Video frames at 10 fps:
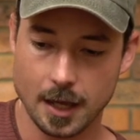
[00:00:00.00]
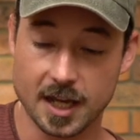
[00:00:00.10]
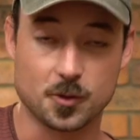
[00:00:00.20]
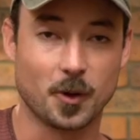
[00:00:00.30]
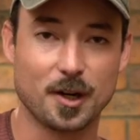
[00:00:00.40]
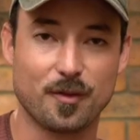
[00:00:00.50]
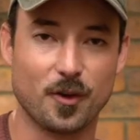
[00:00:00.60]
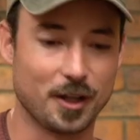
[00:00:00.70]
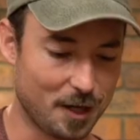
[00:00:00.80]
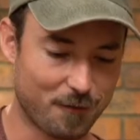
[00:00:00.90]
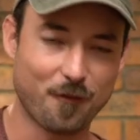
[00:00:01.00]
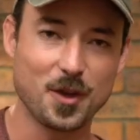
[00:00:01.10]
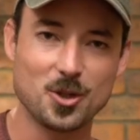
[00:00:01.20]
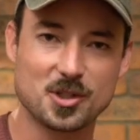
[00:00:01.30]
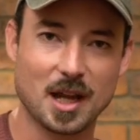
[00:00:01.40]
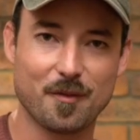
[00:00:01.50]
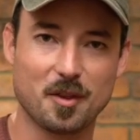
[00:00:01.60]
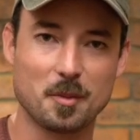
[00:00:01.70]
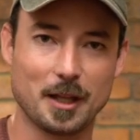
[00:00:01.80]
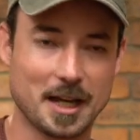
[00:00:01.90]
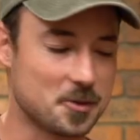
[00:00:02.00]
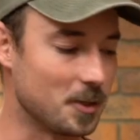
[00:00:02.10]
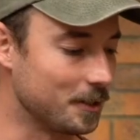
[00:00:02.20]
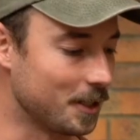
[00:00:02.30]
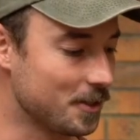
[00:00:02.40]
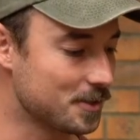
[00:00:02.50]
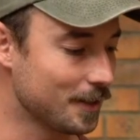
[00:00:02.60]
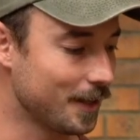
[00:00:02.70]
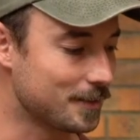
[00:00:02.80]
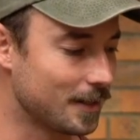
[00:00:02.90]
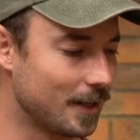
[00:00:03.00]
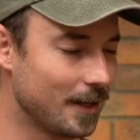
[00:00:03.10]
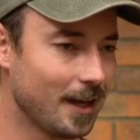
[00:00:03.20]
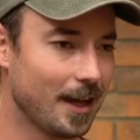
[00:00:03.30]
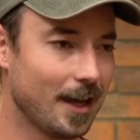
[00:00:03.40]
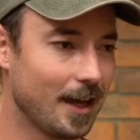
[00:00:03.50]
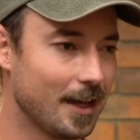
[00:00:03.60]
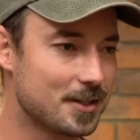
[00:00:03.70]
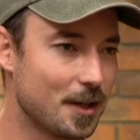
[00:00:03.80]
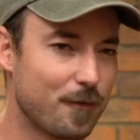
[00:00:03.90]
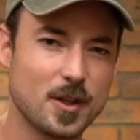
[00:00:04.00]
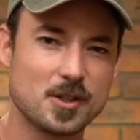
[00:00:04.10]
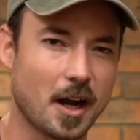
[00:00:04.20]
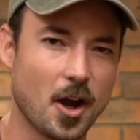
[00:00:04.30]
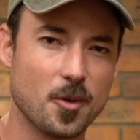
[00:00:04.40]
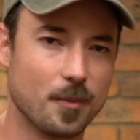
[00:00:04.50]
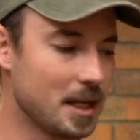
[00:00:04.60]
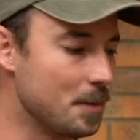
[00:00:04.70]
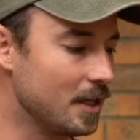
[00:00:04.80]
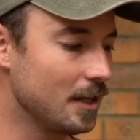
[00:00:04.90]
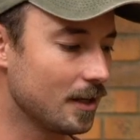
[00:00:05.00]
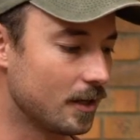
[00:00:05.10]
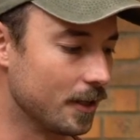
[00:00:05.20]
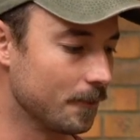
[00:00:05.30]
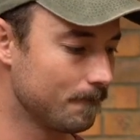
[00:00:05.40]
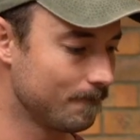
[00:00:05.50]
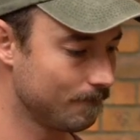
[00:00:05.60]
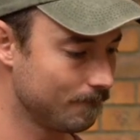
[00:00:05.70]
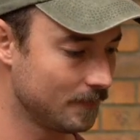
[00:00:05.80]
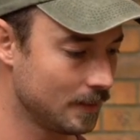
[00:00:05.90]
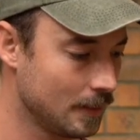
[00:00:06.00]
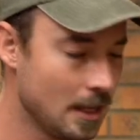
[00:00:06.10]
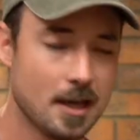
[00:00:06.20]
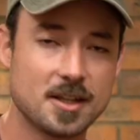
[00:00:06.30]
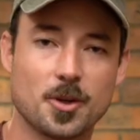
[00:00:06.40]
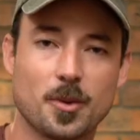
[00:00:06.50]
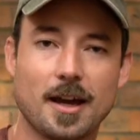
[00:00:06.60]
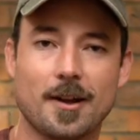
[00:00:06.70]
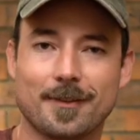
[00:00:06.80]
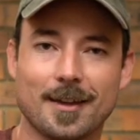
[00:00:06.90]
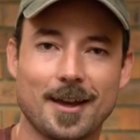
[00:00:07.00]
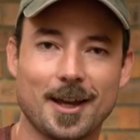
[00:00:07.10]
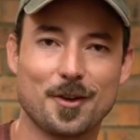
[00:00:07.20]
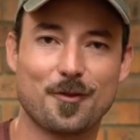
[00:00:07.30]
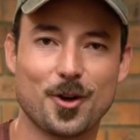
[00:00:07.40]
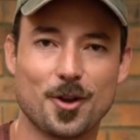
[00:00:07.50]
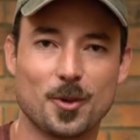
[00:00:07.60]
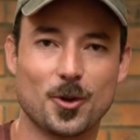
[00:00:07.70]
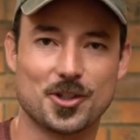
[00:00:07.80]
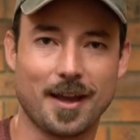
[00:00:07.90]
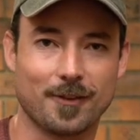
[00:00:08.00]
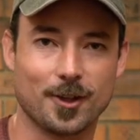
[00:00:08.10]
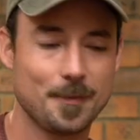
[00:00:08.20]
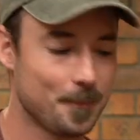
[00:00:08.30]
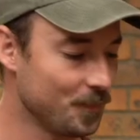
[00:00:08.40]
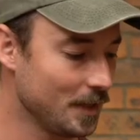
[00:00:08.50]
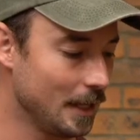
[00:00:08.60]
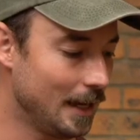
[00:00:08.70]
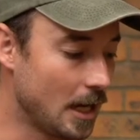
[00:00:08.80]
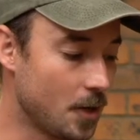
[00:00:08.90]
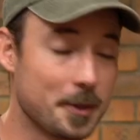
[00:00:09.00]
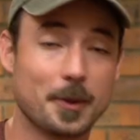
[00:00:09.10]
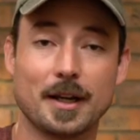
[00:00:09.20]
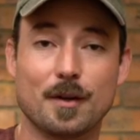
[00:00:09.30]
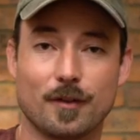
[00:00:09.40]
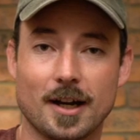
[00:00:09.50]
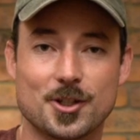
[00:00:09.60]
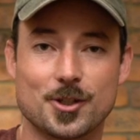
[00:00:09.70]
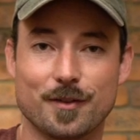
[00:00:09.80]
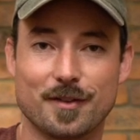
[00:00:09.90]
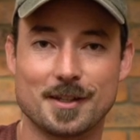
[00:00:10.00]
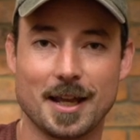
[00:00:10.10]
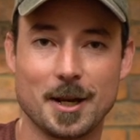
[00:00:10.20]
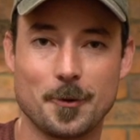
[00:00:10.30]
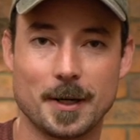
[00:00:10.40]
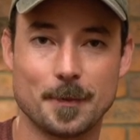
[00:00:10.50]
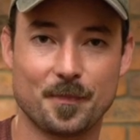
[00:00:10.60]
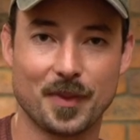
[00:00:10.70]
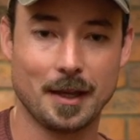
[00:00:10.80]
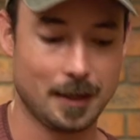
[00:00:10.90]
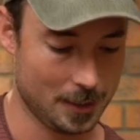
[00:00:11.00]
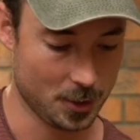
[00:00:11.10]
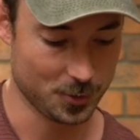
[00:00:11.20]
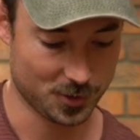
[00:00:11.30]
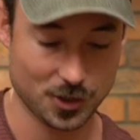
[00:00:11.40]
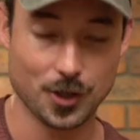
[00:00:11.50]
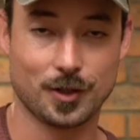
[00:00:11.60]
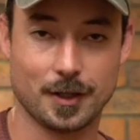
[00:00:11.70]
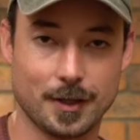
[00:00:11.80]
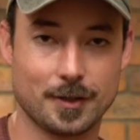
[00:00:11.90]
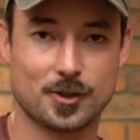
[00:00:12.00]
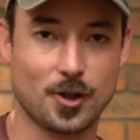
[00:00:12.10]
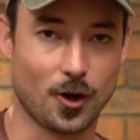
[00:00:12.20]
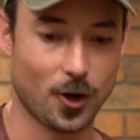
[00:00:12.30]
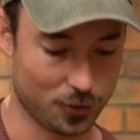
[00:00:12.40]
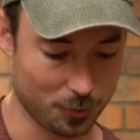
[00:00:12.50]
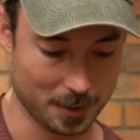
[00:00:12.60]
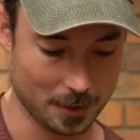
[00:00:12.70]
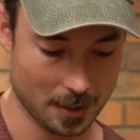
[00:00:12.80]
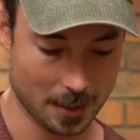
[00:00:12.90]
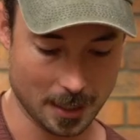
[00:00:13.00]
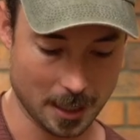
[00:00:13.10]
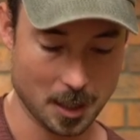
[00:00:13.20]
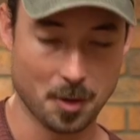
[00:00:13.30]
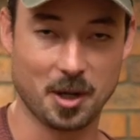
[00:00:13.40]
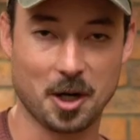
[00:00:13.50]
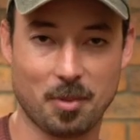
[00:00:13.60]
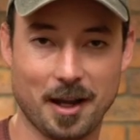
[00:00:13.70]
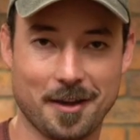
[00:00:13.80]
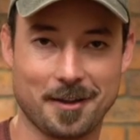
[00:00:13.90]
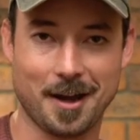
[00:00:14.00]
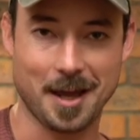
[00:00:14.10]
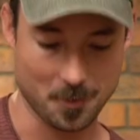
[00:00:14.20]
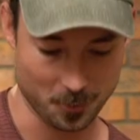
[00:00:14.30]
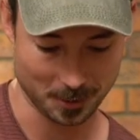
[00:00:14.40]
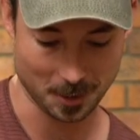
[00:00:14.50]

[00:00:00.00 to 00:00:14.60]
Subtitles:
It's wonderful, and it feels comfortable as well. It feels at home immediately. So without any more chatter, we want to invite you, if there's anyone who certainly, it's not hard to be a better player than I am when it